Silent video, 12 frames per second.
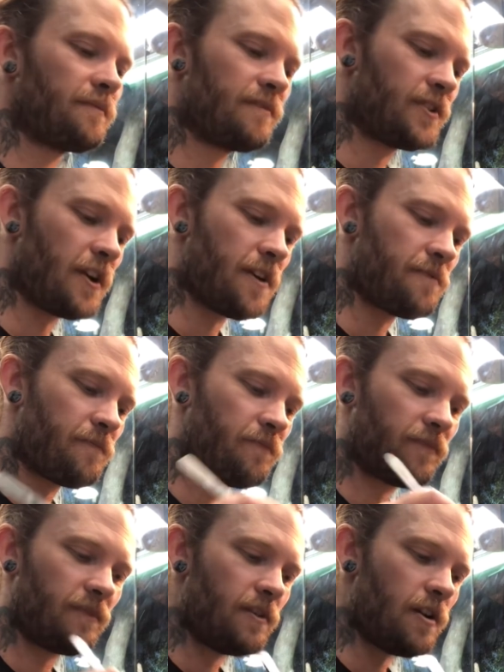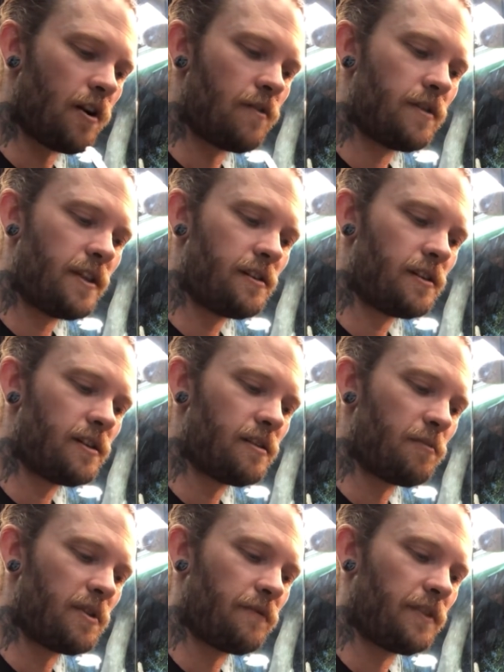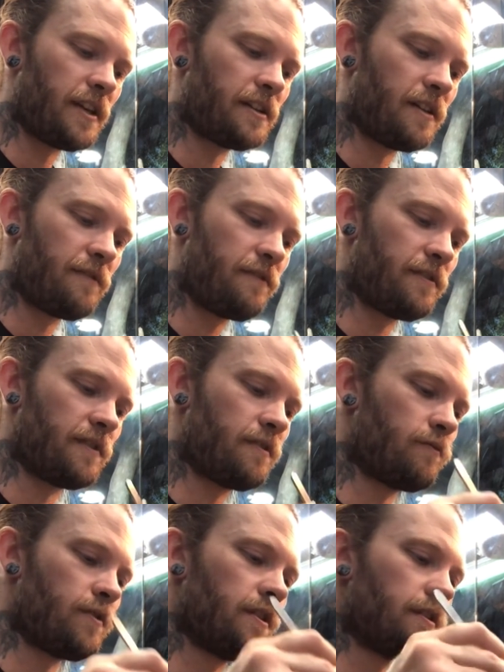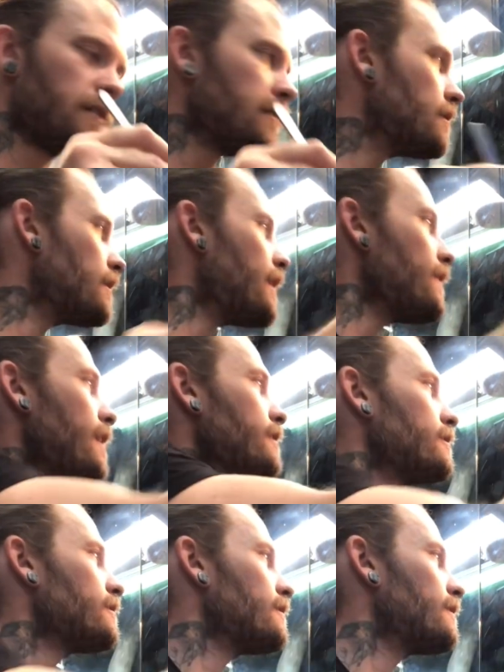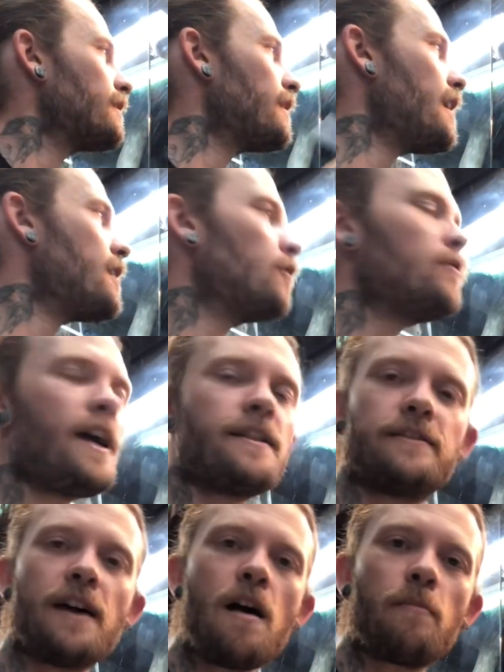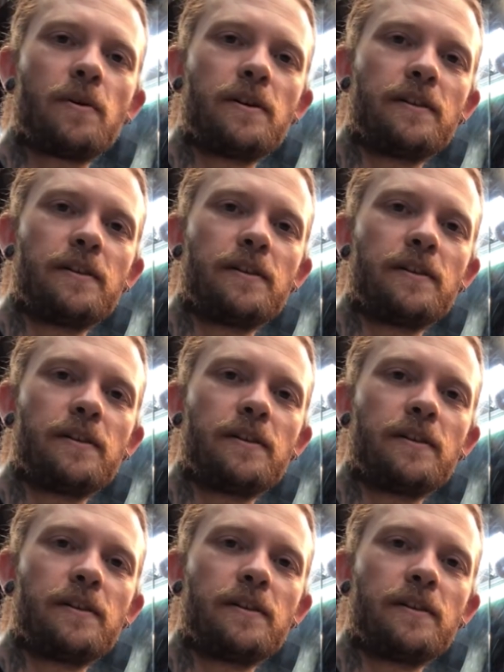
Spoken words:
So, you know, there's just a bit of less of everything, really. And it all adds up.